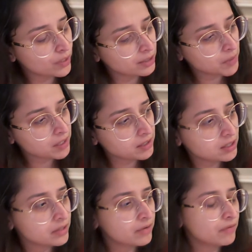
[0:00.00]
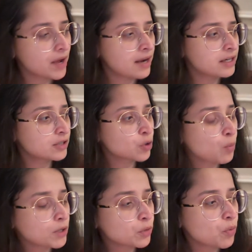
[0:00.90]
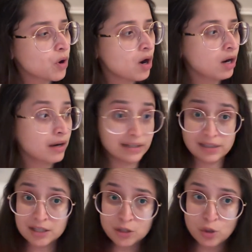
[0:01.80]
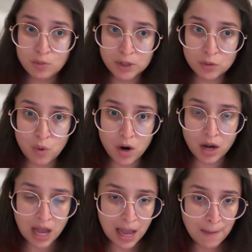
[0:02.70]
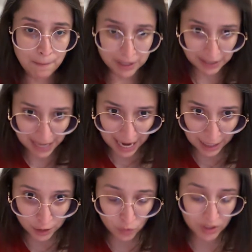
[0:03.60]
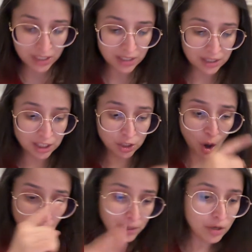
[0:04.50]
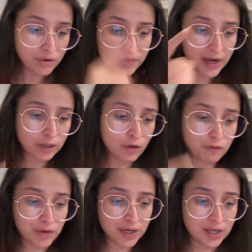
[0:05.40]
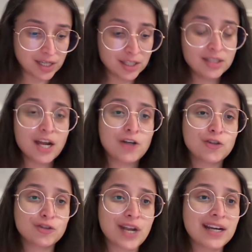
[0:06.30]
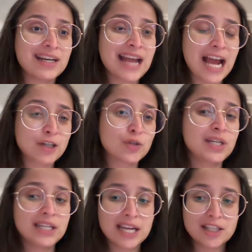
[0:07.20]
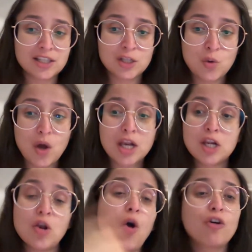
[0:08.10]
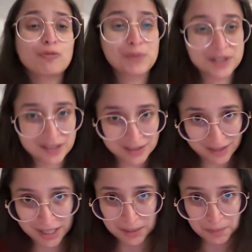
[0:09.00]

expensive and it's so much work. It is so much work, but it actually, the domino effect of it is such that it actually gets you a lot of business in.